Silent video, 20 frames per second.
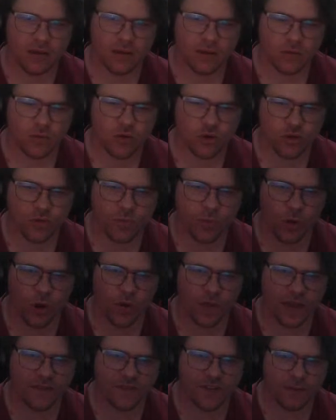Good
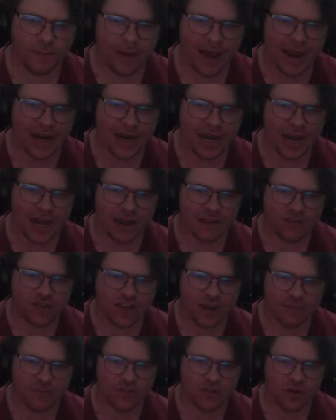spoil there from Maynard.
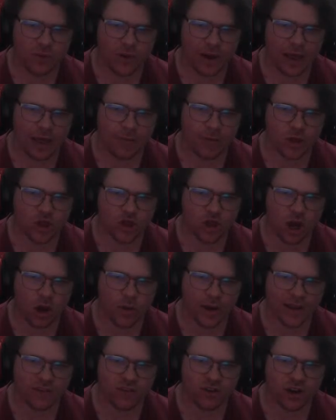Thumps it away, but
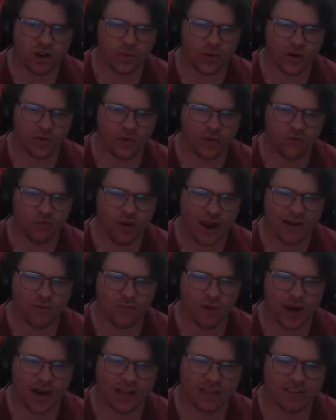Scholl gets onto it. Great
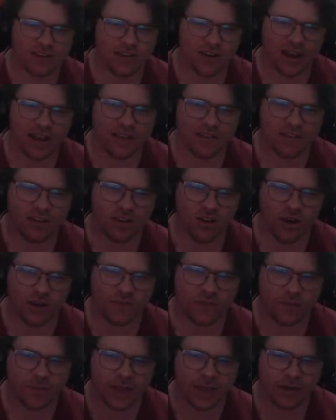running tonight
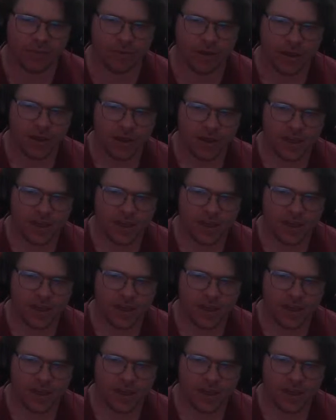from him.